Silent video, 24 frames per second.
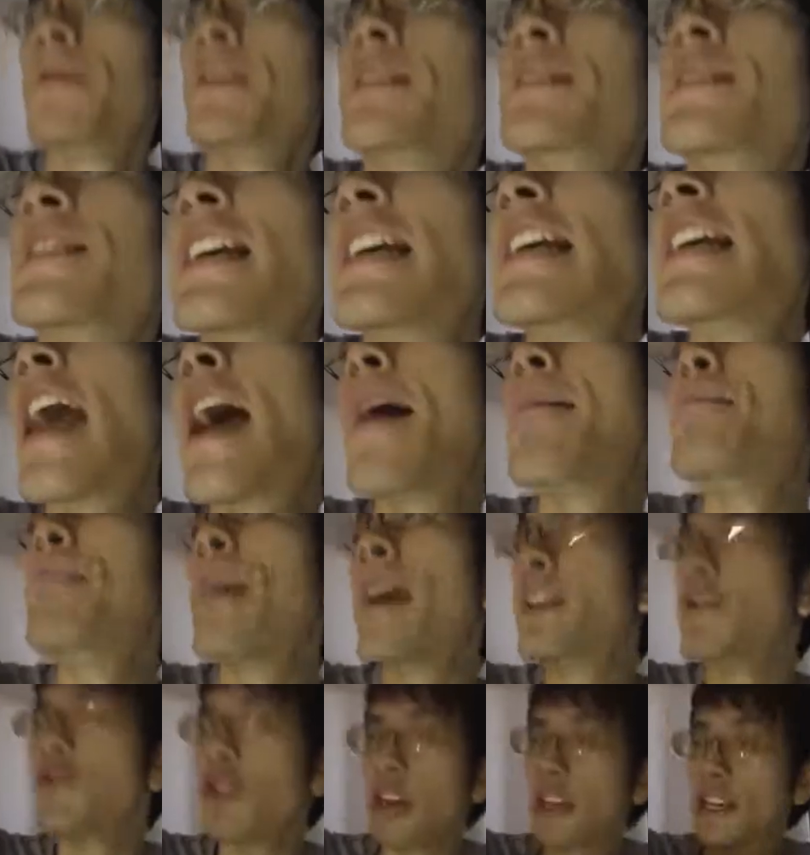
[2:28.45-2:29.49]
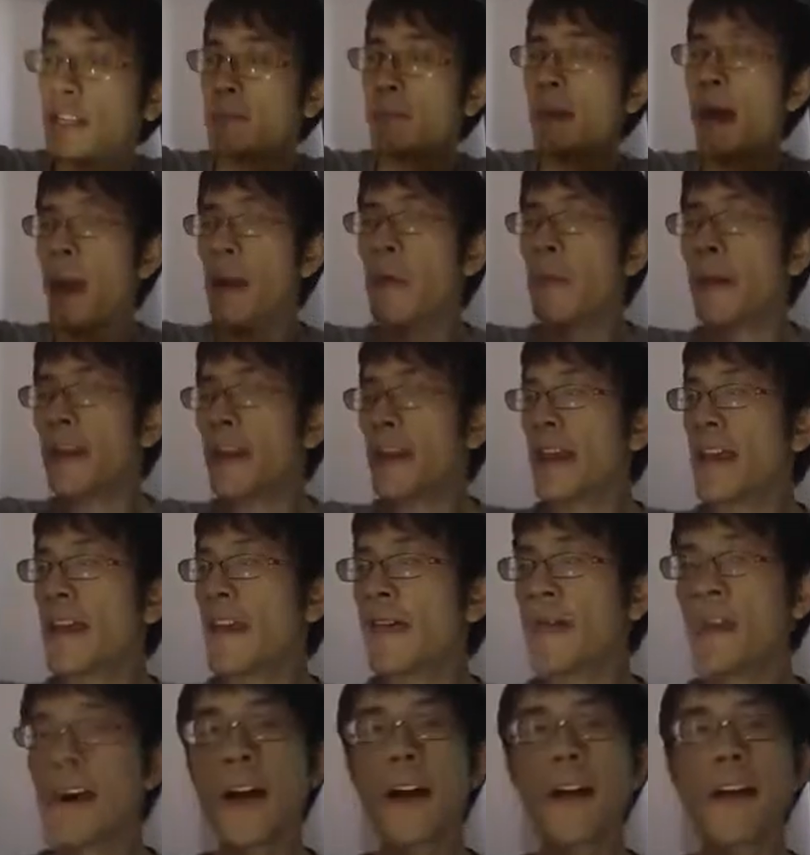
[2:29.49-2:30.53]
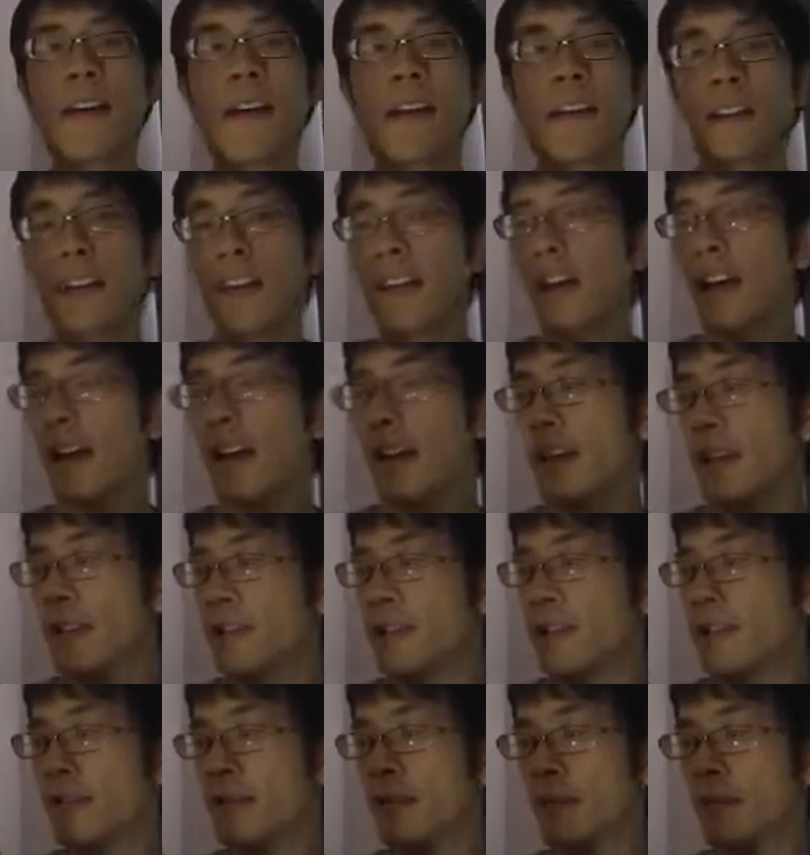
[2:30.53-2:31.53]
C-chem matrix biomedia in there, and